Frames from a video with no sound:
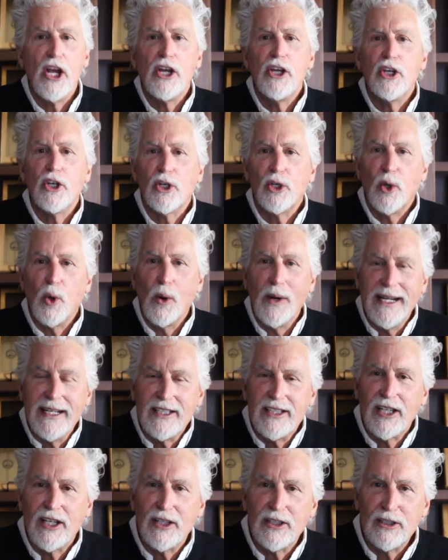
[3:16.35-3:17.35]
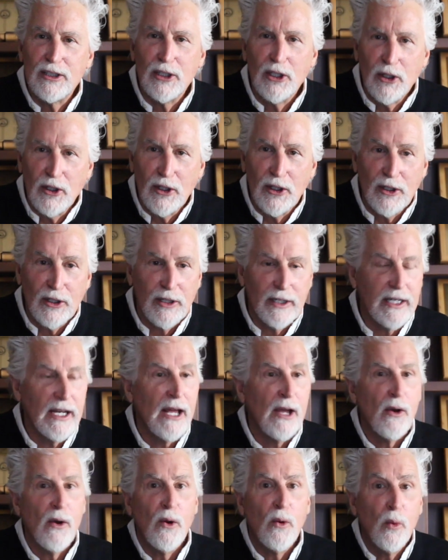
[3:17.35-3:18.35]
You're going to learn
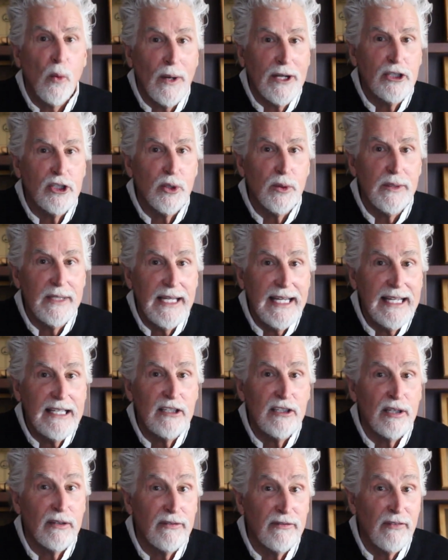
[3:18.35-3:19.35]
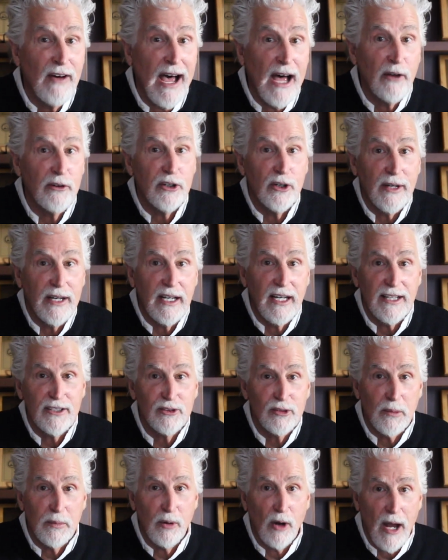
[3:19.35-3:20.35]
what you need to file your
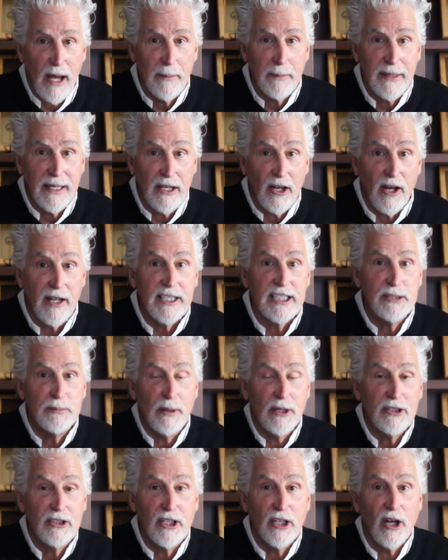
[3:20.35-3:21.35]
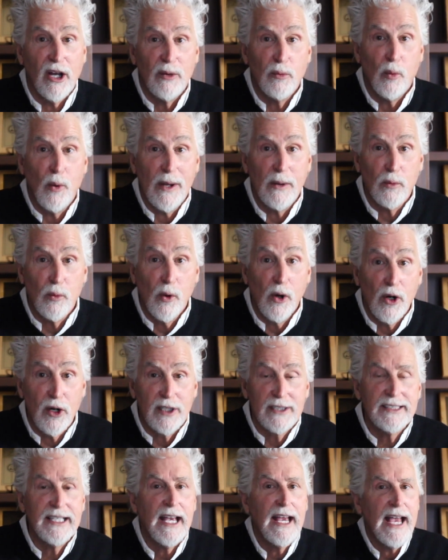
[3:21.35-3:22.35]
intellectual property on, especially on what
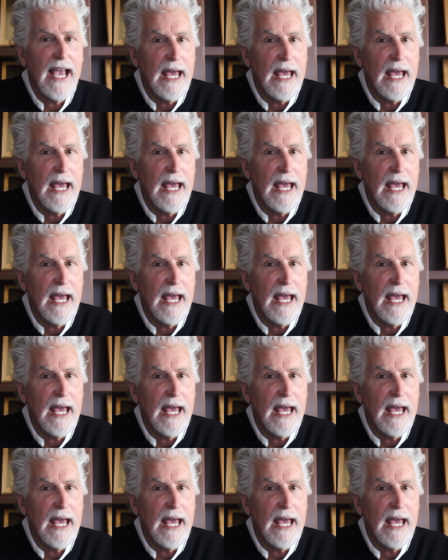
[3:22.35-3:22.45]
works,